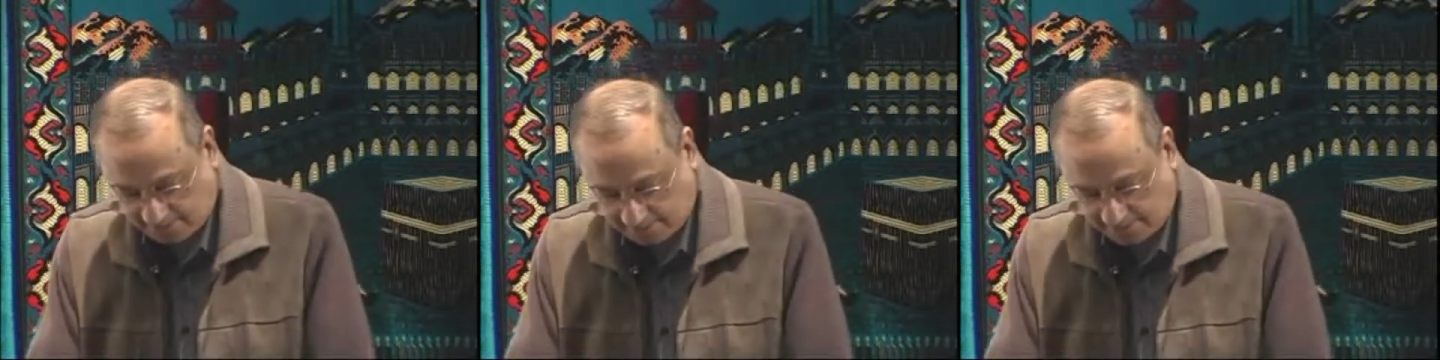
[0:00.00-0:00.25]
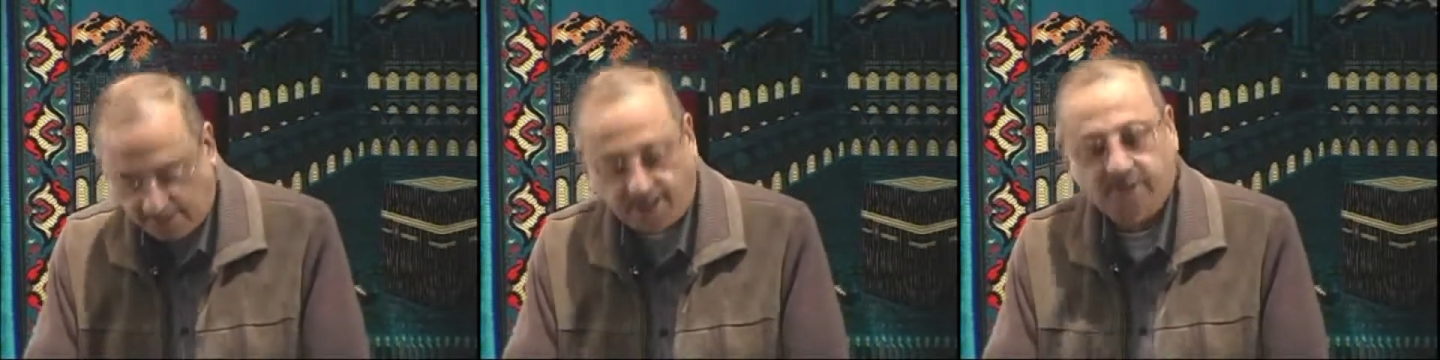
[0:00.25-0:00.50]

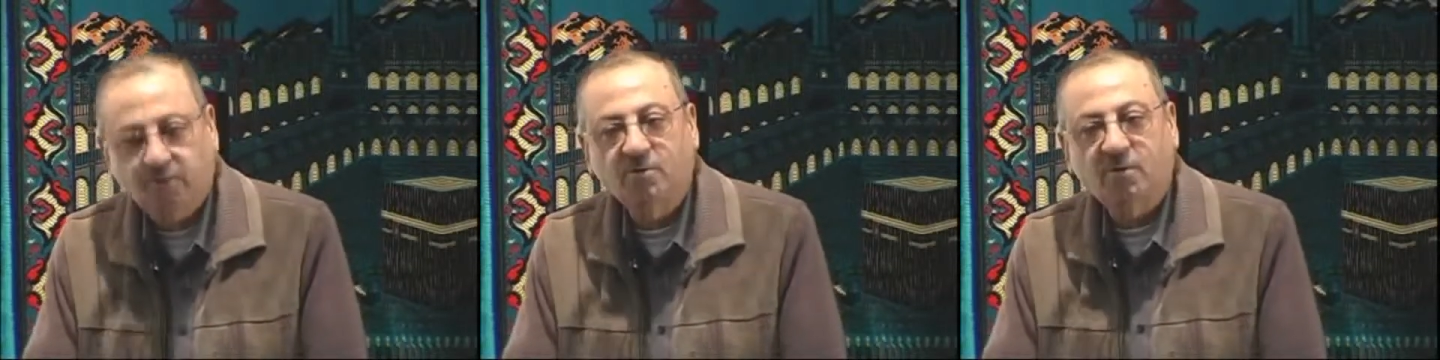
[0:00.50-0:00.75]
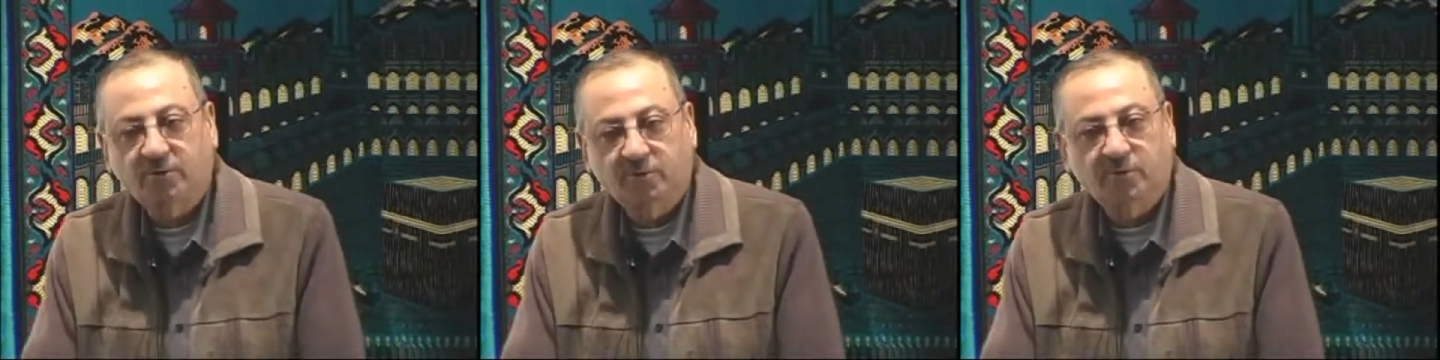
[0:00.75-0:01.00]
Now, I don't
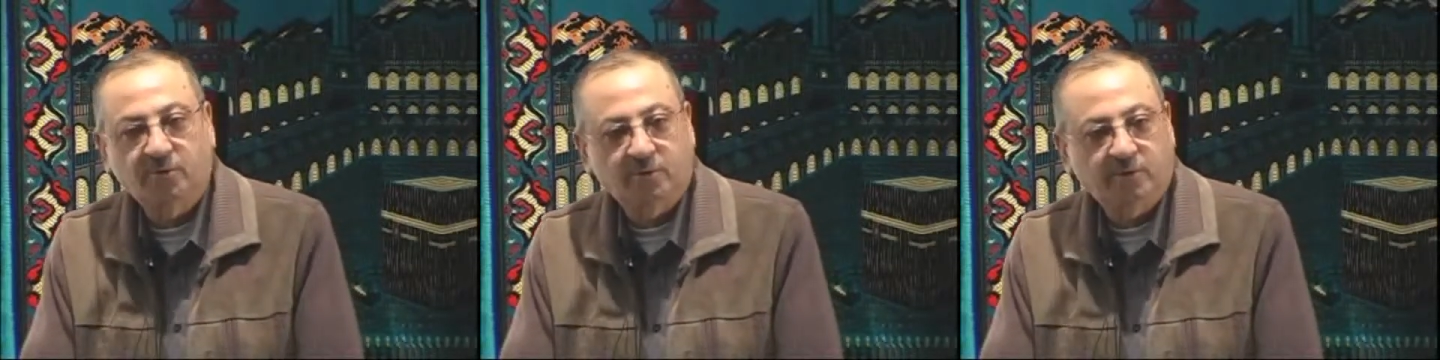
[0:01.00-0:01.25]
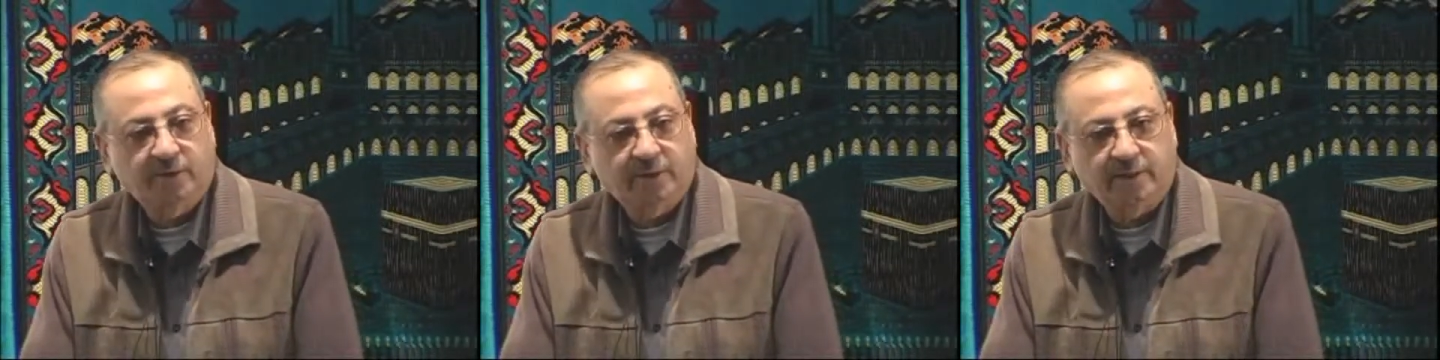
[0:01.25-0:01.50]
want to go
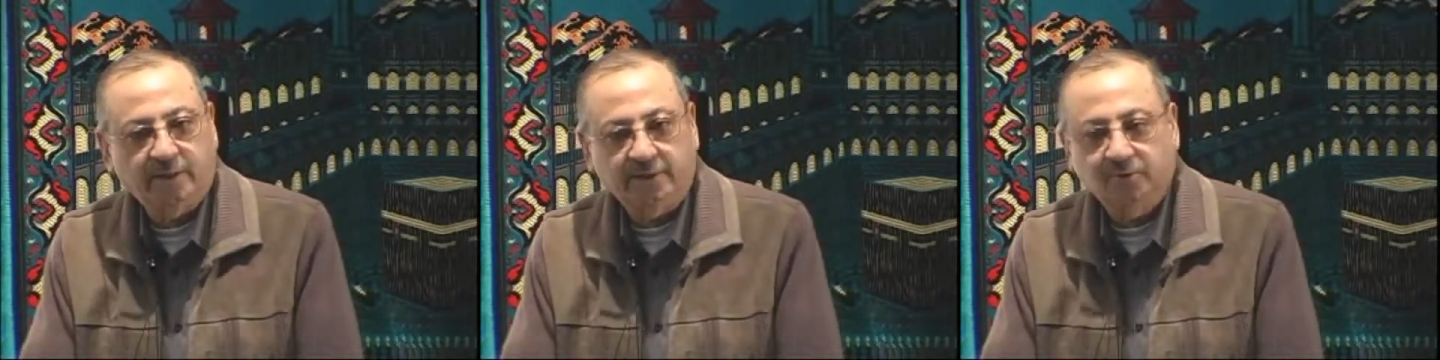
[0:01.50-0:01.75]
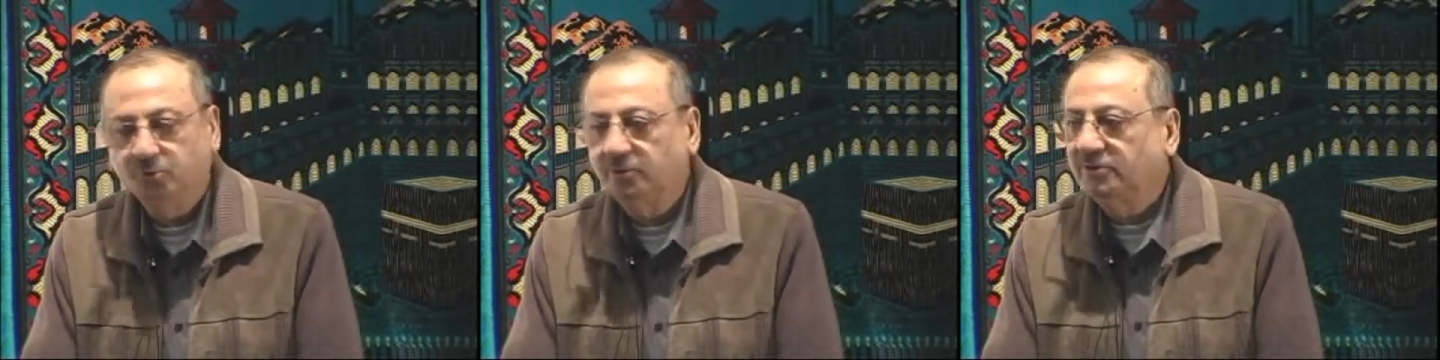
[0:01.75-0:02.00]
in
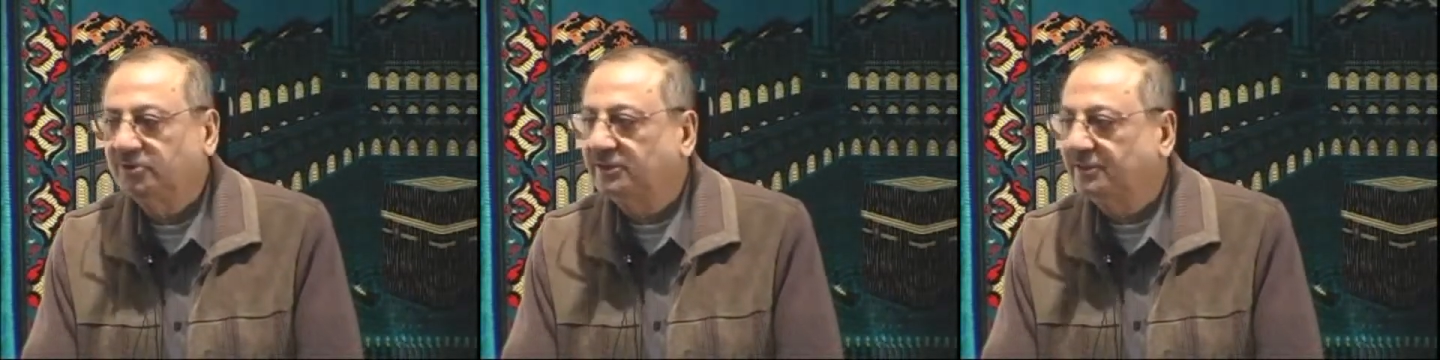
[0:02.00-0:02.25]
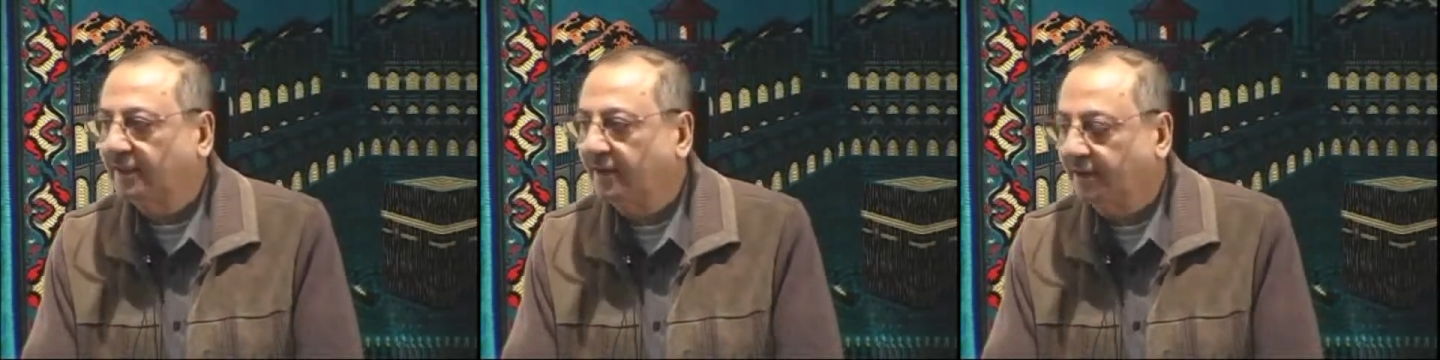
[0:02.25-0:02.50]
too much
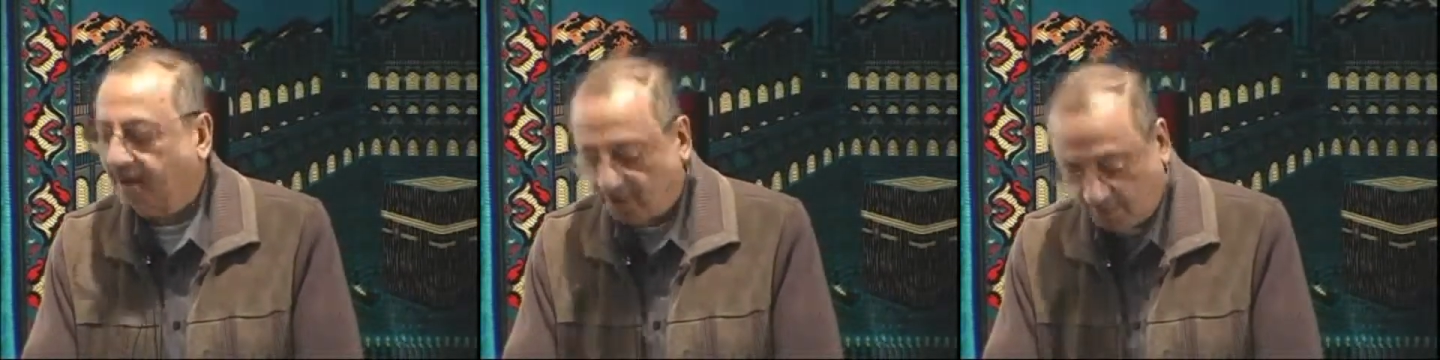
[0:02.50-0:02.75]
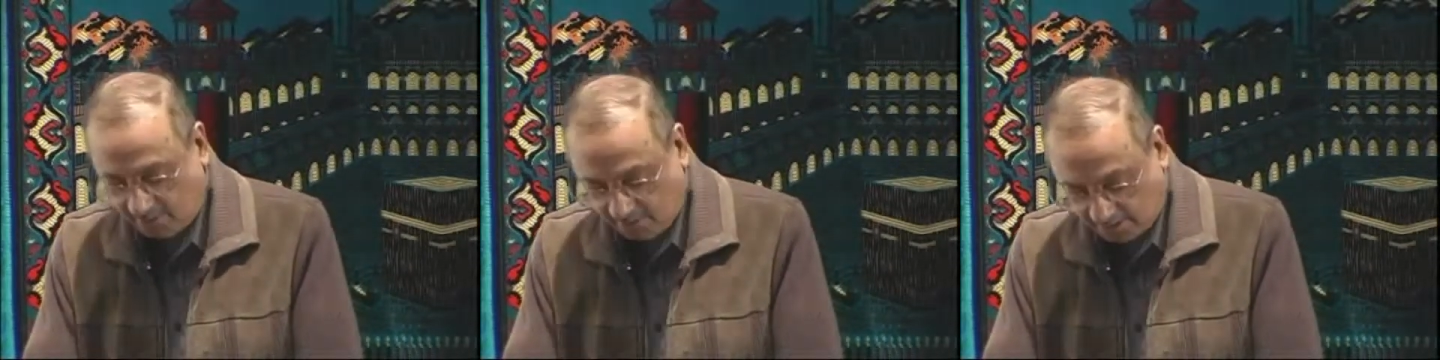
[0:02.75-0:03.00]
detail now.